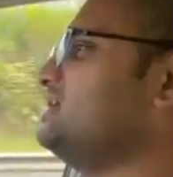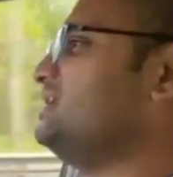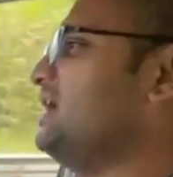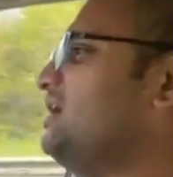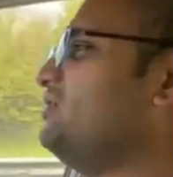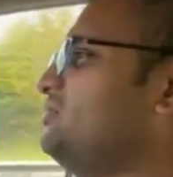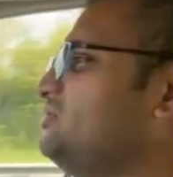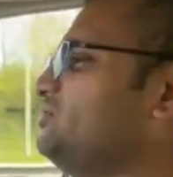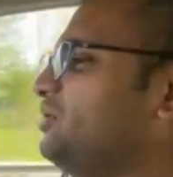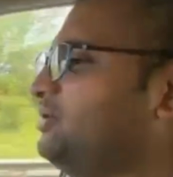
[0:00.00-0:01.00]
Now,
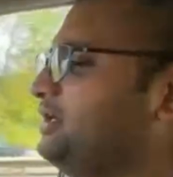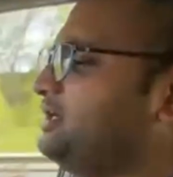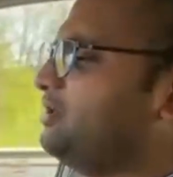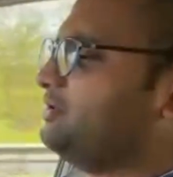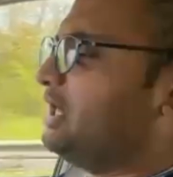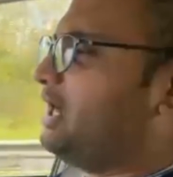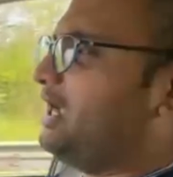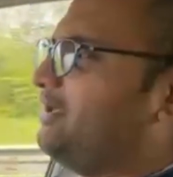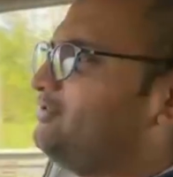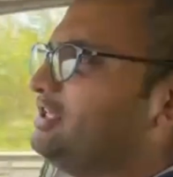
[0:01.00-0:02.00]
you already know that
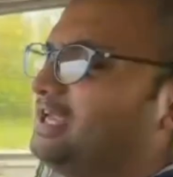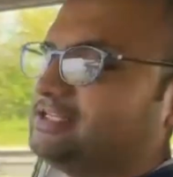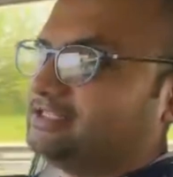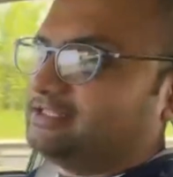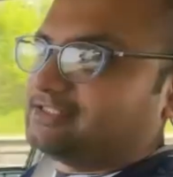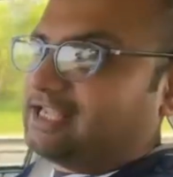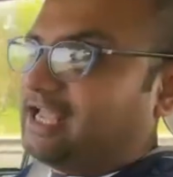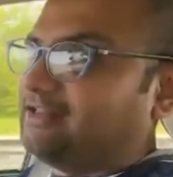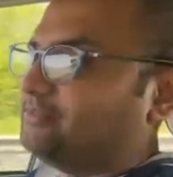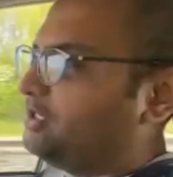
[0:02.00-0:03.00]
I have the Lexus
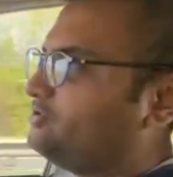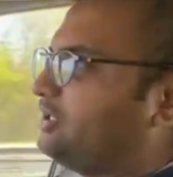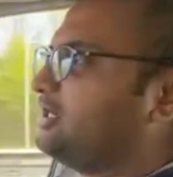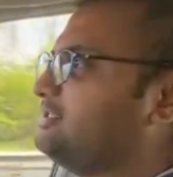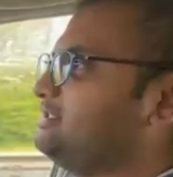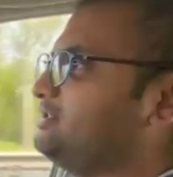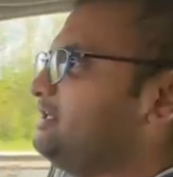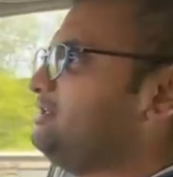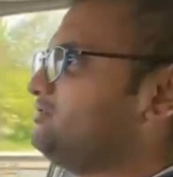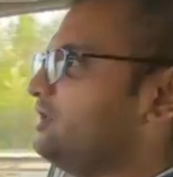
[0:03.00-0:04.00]
and my truck as a
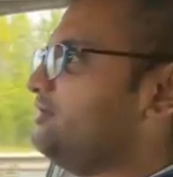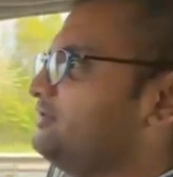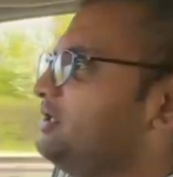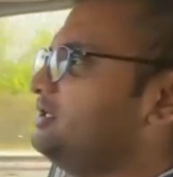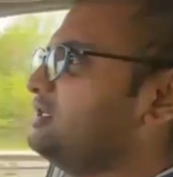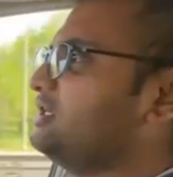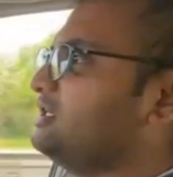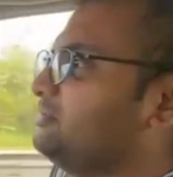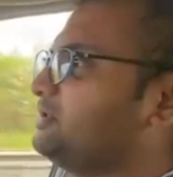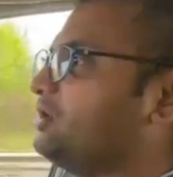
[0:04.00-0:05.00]
daily driver,
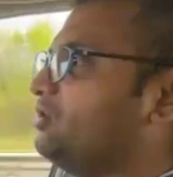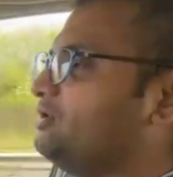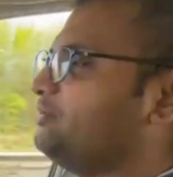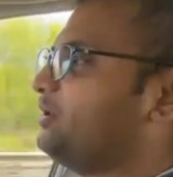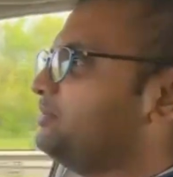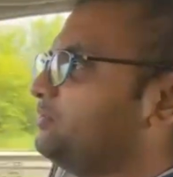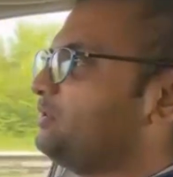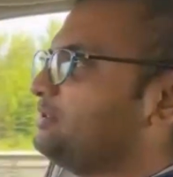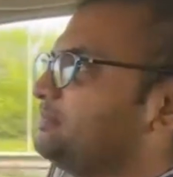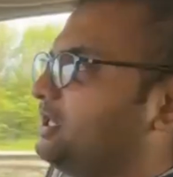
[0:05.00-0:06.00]
but the only problem
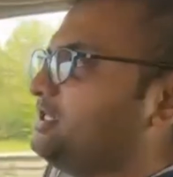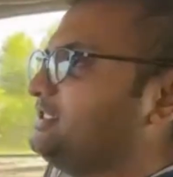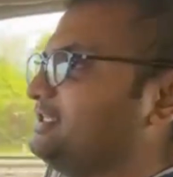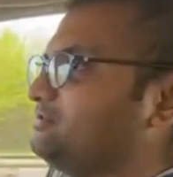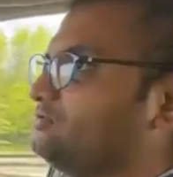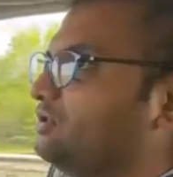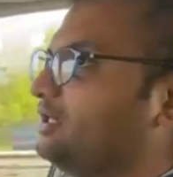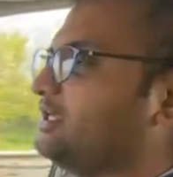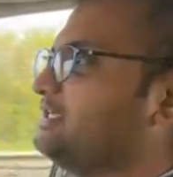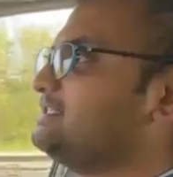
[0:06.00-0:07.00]
with my diesel
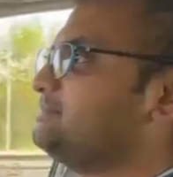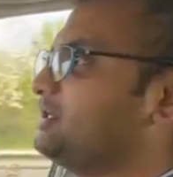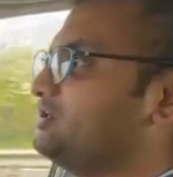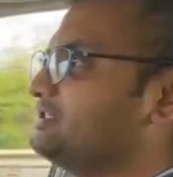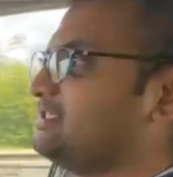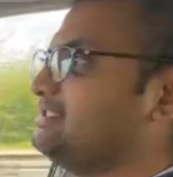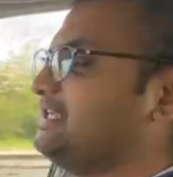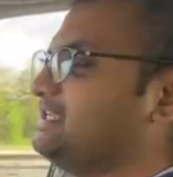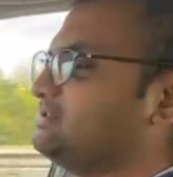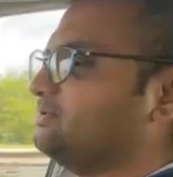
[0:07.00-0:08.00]
truck is because it's
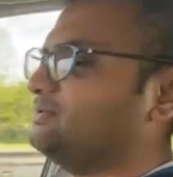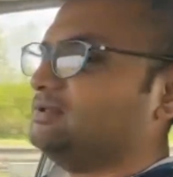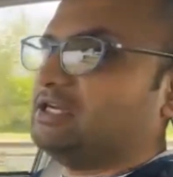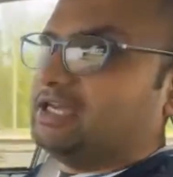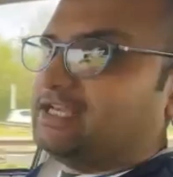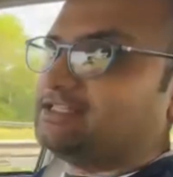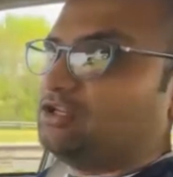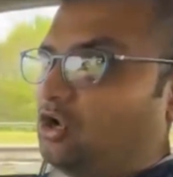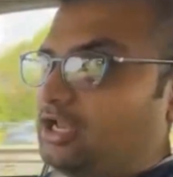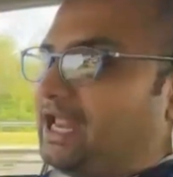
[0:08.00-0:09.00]
diesel, it's
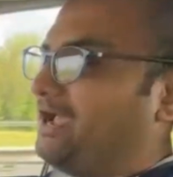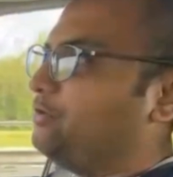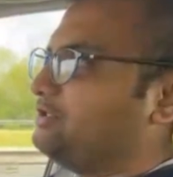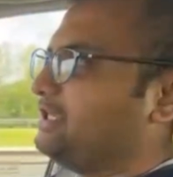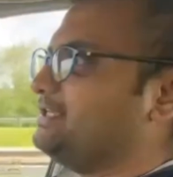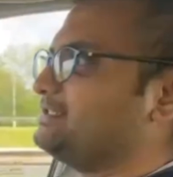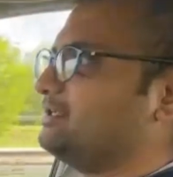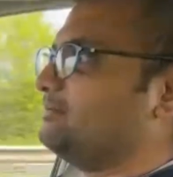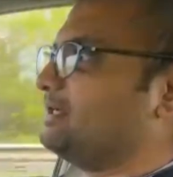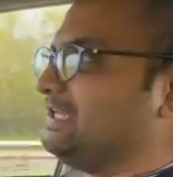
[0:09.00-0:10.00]
not allowed in
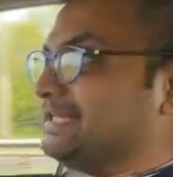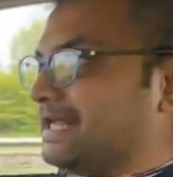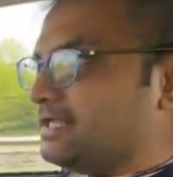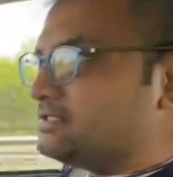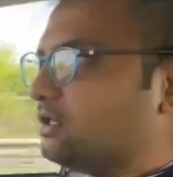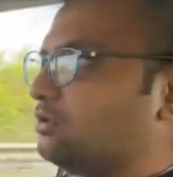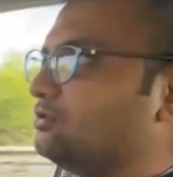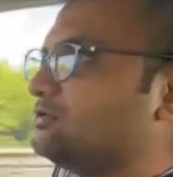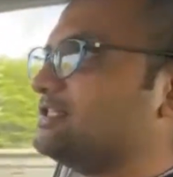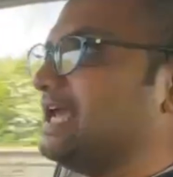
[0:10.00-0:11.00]
some clean air
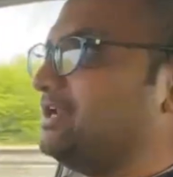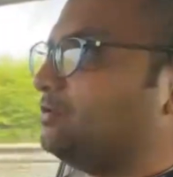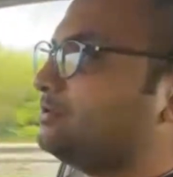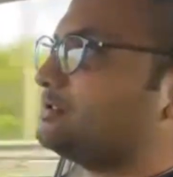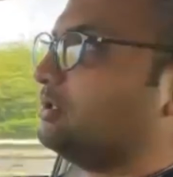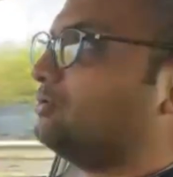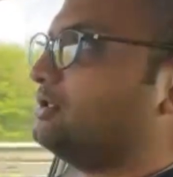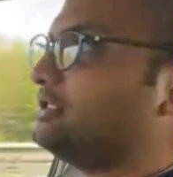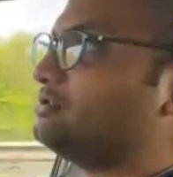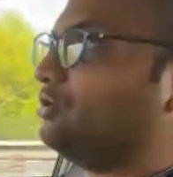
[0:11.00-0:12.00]
zones, and also
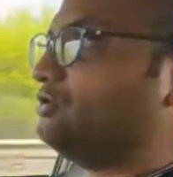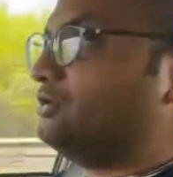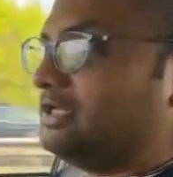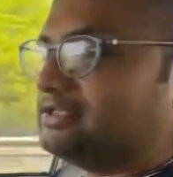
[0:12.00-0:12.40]
it's not ULEZ